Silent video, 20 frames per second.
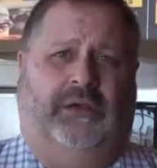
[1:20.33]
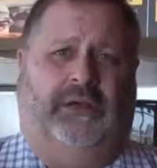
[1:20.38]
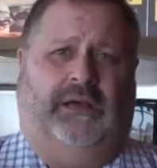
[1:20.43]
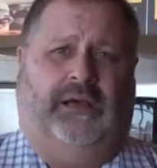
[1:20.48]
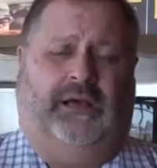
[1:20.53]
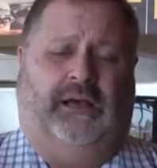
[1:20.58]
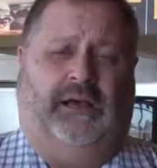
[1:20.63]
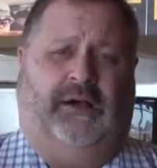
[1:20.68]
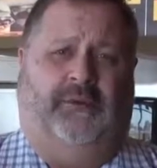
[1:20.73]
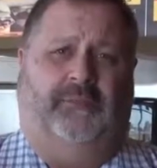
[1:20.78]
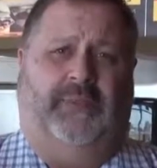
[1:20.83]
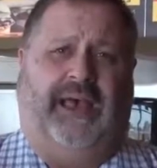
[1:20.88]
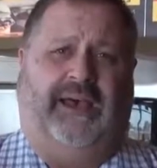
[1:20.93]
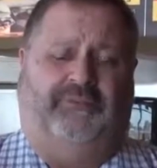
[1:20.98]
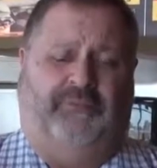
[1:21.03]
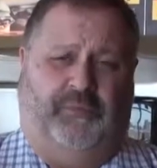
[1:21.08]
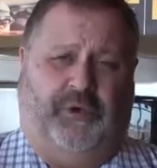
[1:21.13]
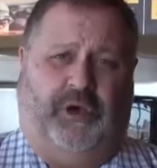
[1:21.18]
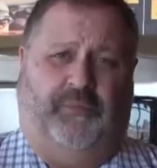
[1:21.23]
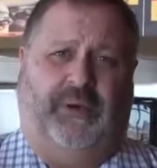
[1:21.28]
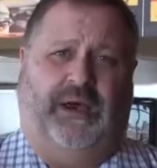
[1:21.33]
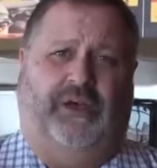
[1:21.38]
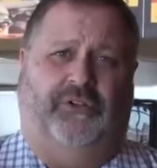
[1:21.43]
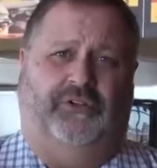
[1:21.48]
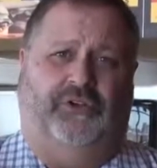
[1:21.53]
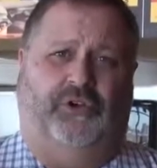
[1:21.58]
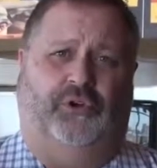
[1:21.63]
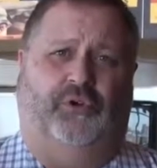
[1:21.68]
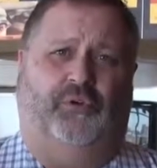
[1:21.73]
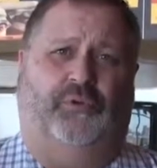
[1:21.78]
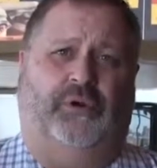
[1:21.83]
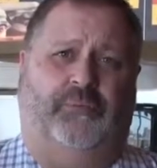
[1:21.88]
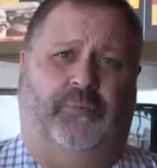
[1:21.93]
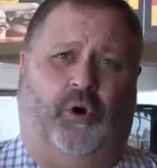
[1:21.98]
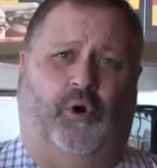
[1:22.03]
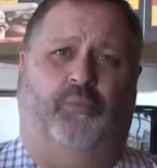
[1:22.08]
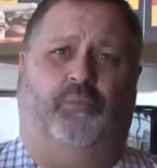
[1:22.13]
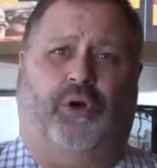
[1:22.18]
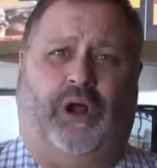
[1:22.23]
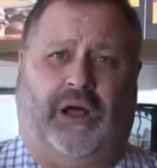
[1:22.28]
have them come out and do
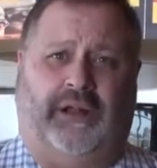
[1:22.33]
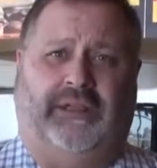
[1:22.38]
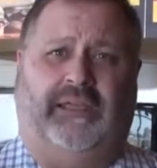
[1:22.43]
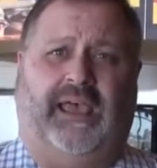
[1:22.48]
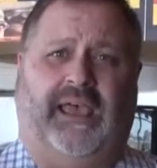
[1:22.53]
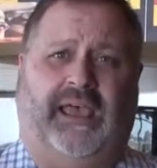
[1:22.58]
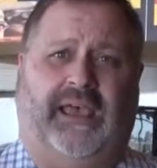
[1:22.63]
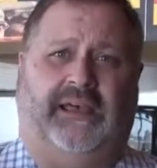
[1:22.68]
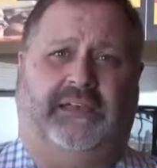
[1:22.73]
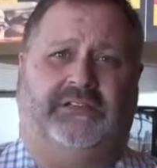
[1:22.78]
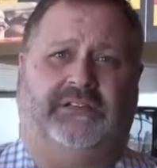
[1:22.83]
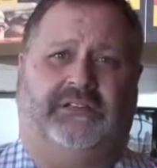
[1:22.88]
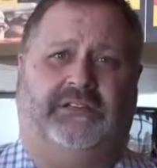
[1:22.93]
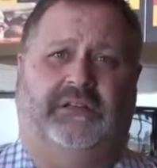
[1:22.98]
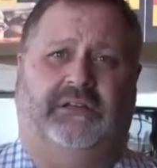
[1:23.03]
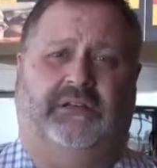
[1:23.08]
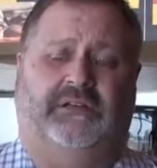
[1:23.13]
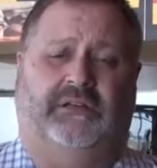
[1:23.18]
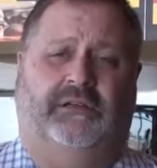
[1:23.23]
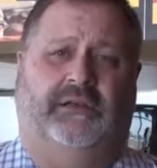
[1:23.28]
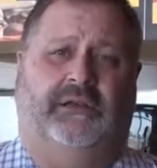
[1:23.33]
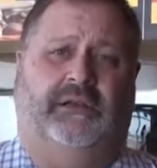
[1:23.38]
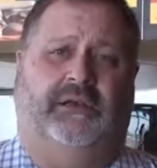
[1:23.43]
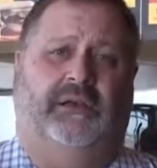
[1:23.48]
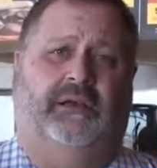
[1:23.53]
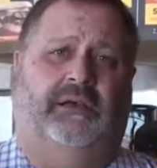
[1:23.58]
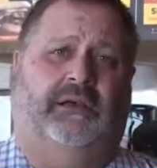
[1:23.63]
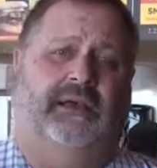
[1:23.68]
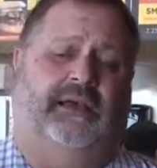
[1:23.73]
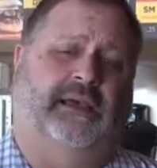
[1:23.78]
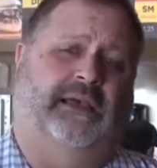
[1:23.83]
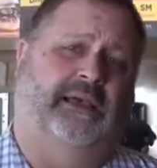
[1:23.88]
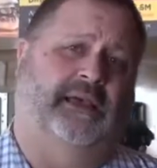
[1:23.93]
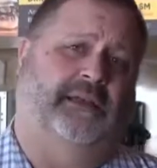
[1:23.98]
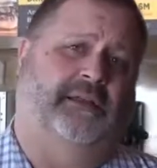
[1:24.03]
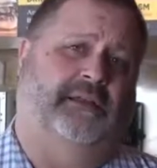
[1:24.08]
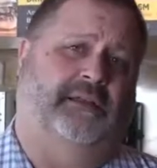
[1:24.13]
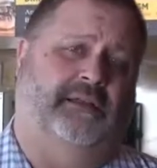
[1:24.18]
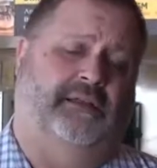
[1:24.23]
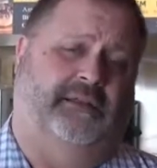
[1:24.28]
remote broadcast,
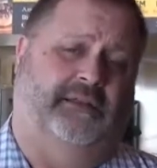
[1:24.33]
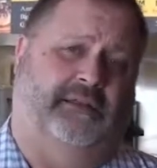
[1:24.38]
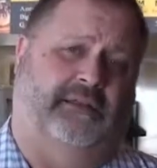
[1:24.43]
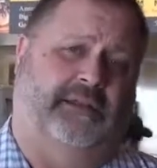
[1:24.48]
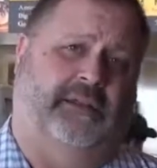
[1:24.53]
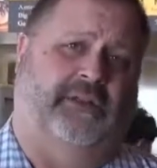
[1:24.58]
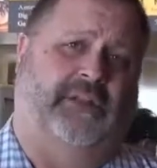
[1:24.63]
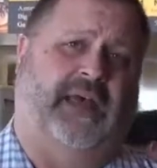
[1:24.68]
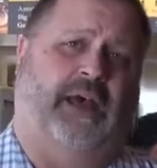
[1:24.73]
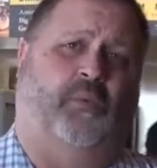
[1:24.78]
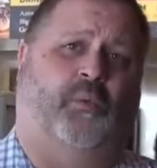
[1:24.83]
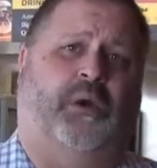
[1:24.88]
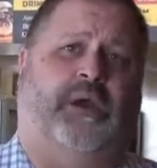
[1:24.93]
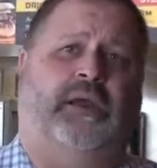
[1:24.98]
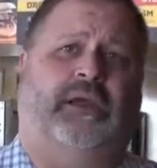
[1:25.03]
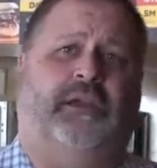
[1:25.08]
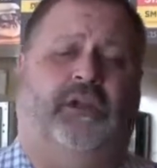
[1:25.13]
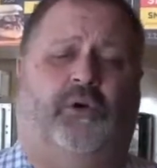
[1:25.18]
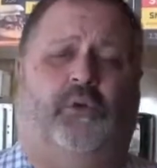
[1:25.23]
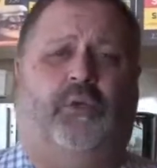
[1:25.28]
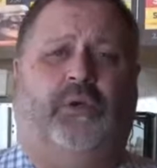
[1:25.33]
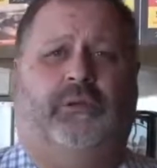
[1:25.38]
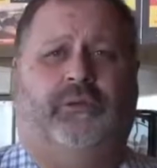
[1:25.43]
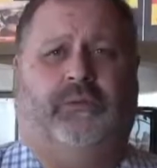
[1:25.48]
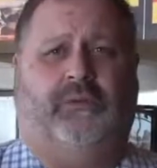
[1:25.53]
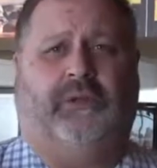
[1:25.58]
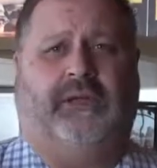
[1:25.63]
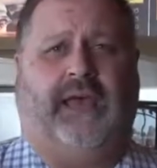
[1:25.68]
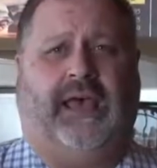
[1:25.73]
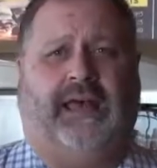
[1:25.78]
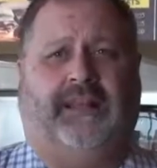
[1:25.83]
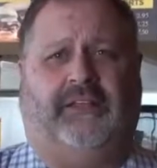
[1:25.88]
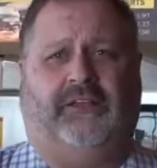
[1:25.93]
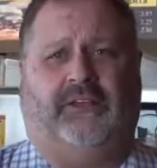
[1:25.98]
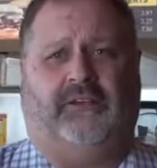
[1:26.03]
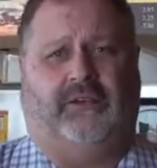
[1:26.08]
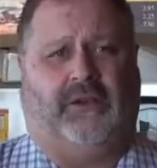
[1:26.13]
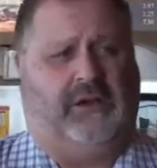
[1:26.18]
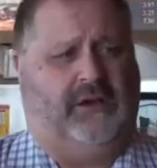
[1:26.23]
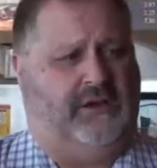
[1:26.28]
and you know, that way, you know, we Catholic
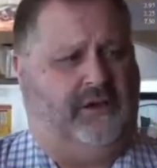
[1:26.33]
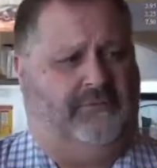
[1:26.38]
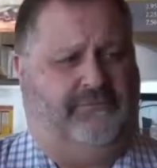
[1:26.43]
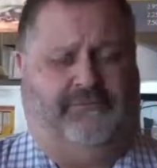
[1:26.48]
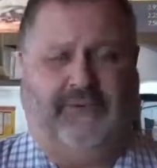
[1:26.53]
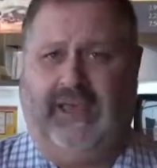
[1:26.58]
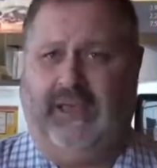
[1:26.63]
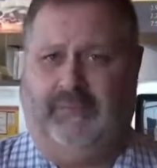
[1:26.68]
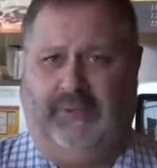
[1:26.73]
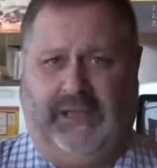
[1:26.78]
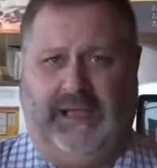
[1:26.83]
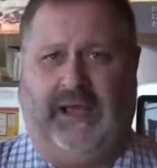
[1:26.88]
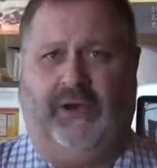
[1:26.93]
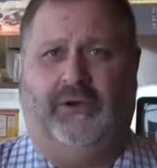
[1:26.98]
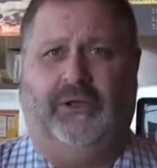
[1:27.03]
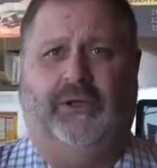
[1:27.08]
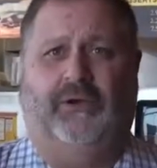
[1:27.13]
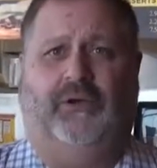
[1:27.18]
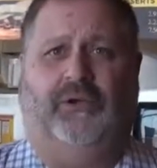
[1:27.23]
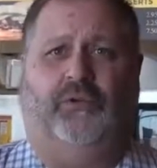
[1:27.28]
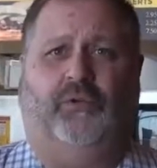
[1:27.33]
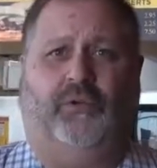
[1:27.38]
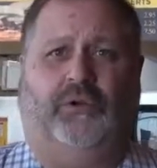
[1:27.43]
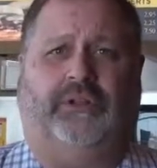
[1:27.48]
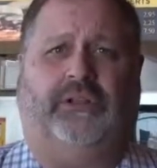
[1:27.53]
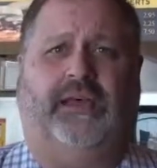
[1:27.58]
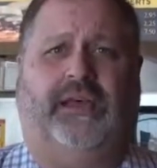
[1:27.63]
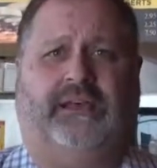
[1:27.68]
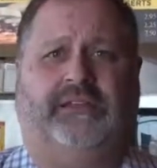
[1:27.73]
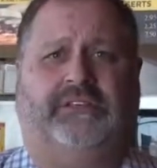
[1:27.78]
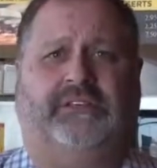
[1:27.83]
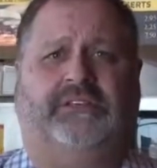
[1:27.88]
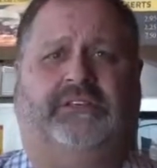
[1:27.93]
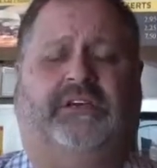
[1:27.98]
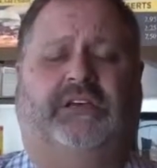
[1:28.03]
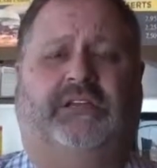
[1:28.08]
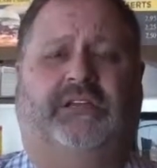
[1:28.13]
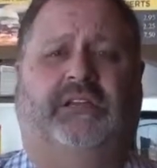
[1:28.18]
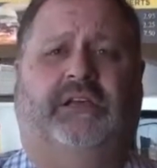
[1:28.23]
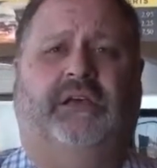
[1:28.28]
family out here in North Texas
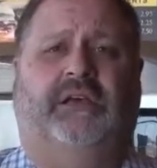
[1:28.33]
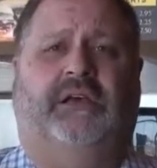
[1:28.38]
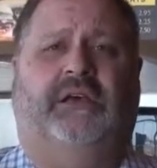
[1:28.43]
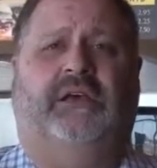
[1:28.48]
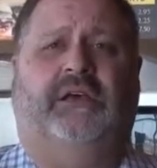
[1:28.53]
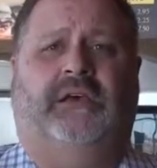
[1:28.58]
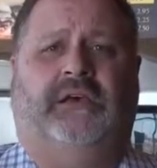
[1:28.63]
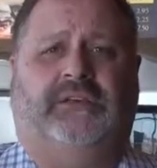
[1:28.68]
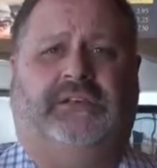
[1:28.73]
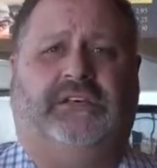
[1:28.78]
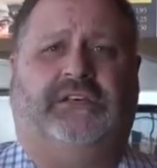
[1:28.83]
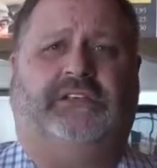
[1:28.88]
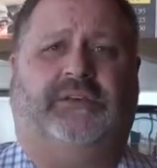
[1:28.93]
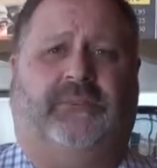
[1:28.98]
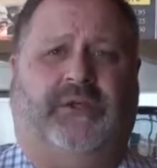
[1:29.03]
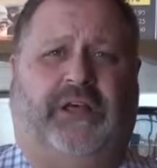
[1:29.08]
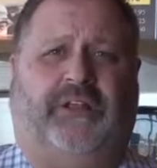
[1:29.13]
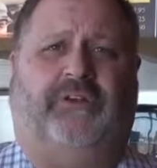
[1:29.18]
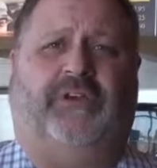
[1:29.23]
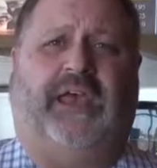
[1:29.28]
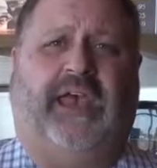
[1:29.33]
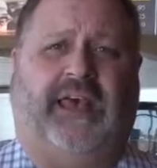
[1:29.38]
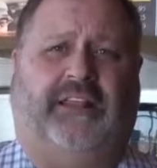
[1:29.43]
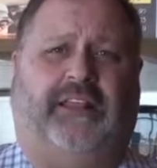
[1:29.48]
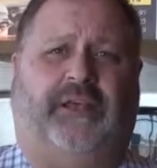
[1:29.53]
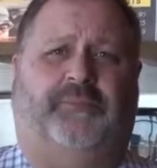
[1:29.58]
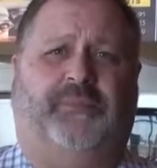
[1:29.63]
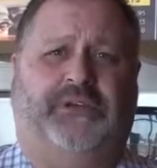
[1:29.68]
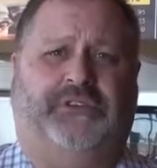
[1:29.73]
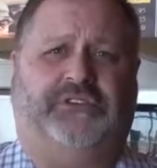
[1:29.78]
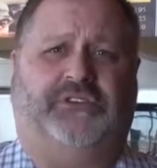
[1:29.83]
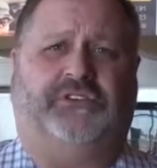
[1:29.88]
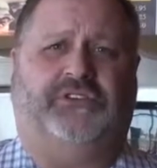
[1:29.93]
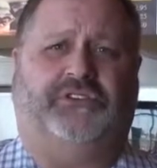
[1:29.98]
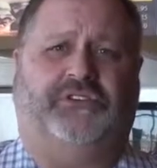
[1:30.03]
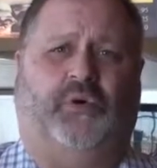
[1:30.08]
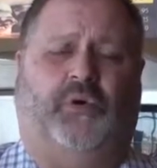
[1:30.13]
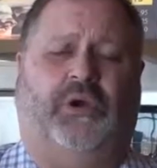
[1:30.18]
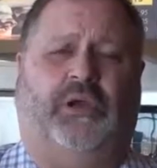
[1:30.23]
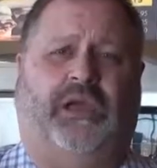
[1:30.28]
can see some of the other Catholic businesses
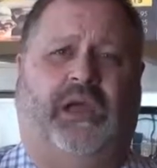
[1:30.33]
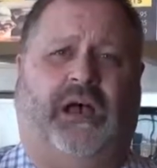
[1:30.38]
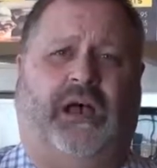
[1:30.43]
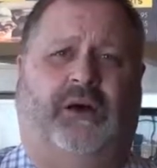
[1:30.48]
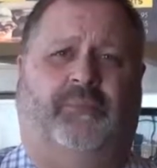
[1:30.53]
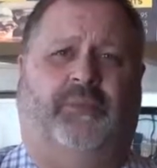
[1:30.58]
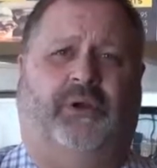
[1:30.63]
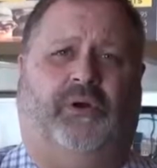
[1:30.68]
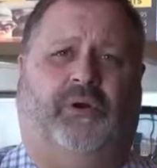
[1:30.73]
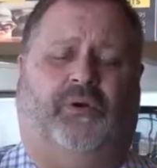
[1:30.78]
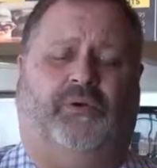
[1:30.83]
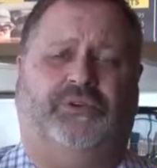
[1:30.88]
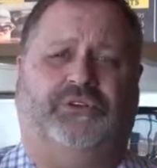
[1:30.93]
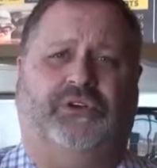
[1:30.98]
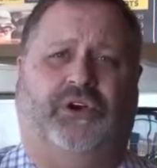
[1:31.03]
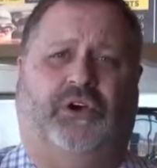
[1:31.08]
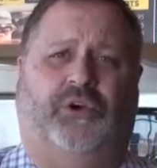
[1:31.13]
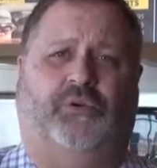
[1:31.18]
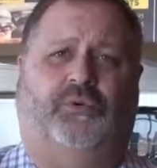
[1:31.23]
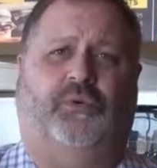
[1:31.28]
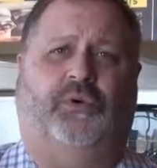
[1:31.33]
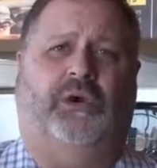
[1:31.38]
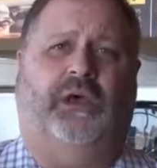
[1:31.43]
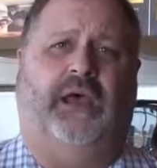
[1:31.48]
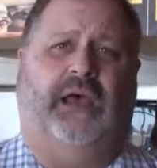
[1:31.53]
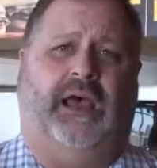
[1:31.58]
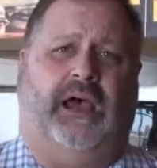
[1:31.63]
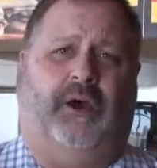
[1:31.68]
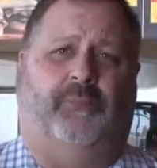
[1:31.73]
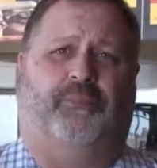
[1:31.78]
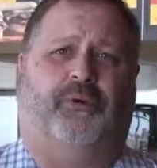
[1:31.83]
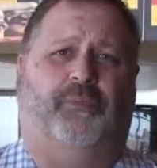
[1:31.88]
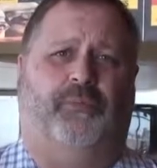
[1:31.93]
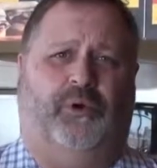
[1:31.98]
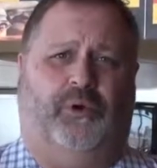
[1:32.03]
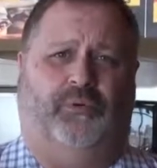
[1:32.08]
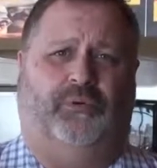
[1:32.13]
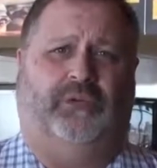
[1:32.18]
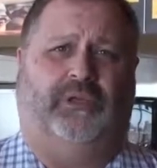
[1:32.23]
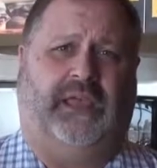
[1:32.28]
going on, but also help
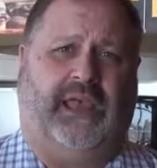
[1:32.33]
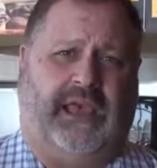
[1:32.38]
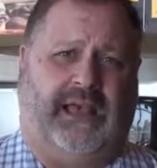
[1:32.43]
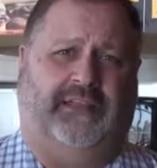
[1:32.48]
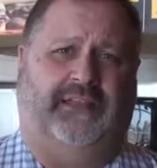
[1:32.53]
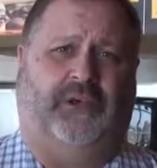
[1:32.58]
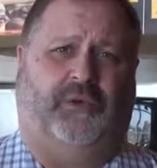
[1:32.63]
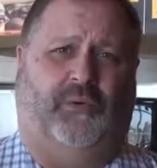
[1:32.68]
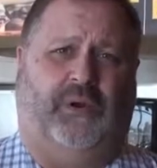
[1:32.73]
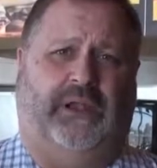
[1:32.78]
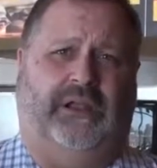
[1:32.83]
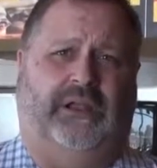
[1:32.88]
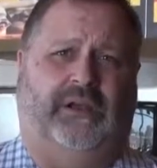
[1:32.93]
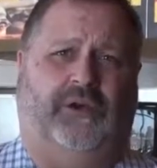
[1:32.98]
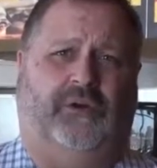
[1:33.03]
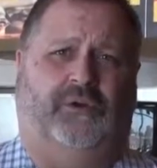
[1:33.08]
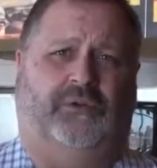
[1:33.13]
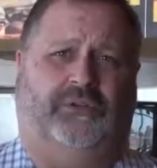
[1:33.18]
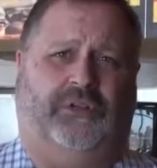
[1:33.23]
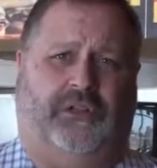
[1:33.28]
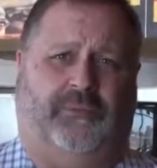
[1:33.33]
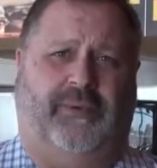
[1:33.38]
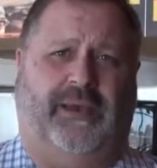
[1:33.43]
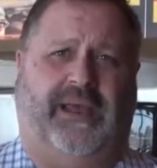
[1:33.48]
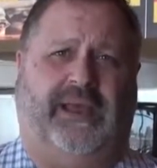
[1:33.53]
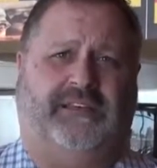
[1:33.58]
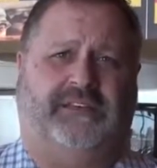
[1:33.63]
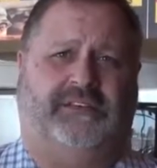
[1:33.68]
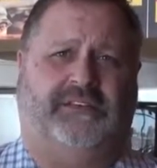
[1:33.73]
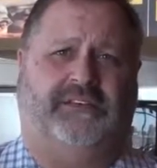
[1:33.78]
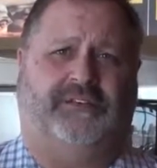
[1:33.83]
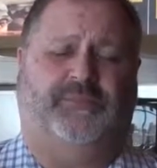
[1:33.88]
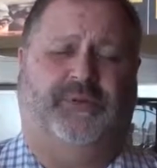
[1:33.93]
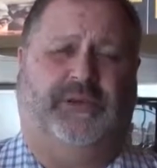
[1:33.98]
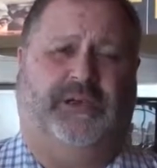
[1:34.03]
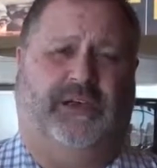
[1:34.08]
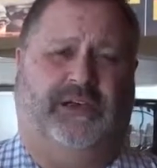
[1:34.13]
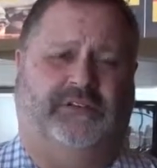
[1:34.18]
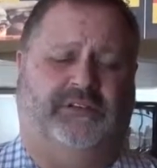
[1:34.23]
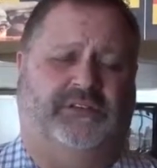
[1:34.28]
promote Catholic radio to the masses,
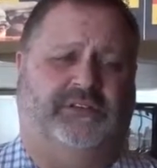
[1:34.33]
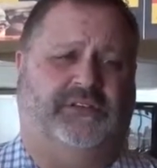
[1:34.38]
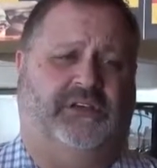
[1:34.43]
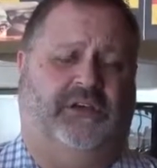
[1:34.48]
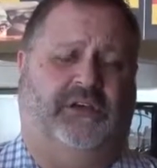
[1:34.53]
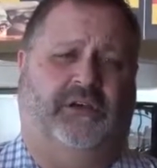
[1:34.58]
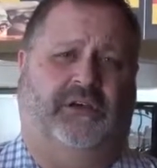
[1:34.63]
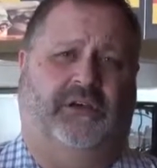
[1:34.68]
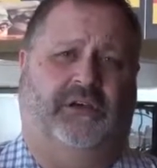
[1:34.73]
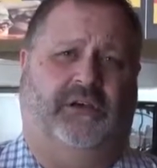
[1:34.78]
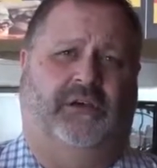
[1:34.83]
because it's a